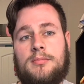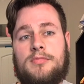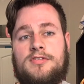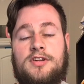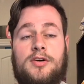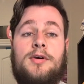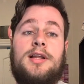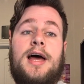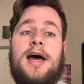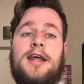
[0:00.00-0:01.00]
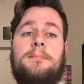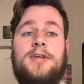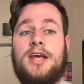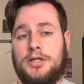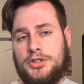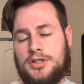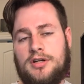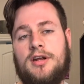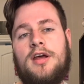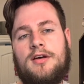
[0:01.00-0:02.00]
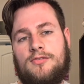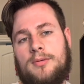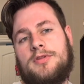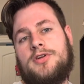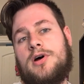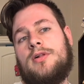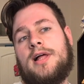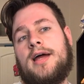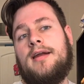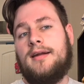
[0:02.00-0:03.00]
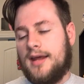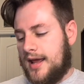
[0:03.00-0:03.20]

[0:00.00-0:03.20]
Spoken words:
Cinderella adaptation from the doll line.